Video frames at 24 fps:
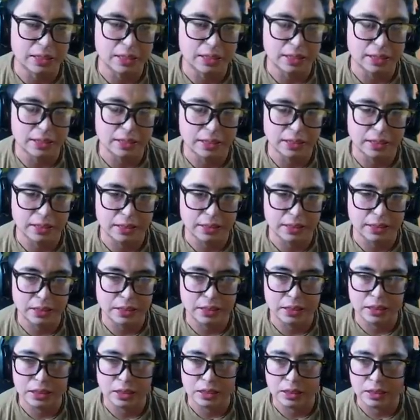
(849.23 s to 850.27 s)

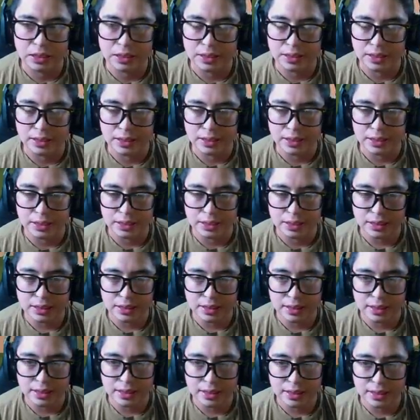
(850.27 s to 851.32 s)

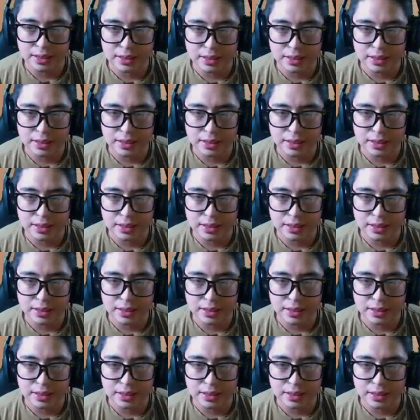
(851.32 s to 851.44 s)
(silence)